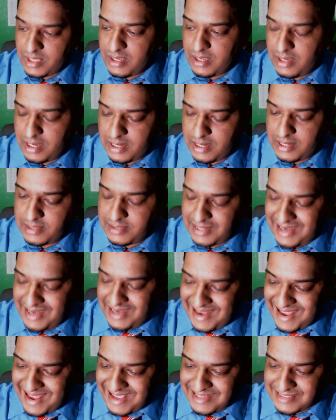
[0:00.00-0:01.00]
The
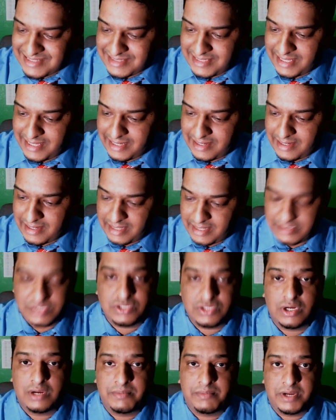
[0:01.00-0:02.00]
next thing I'd like to
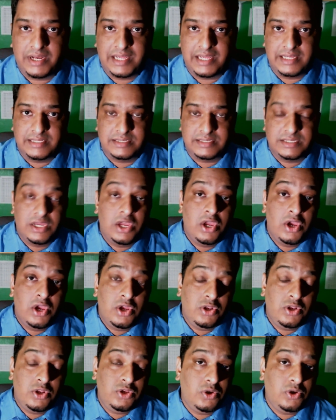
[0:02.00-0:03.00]
talk about is
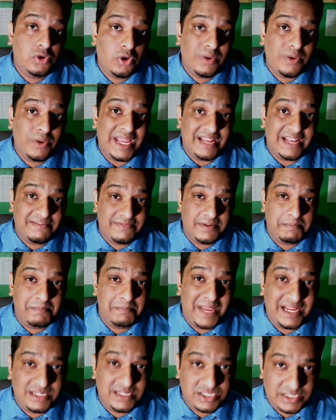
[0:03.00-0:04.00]

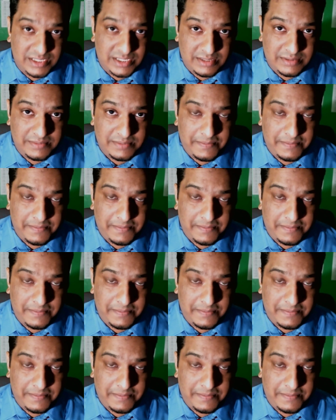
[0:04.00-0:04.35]
neuroinflammation.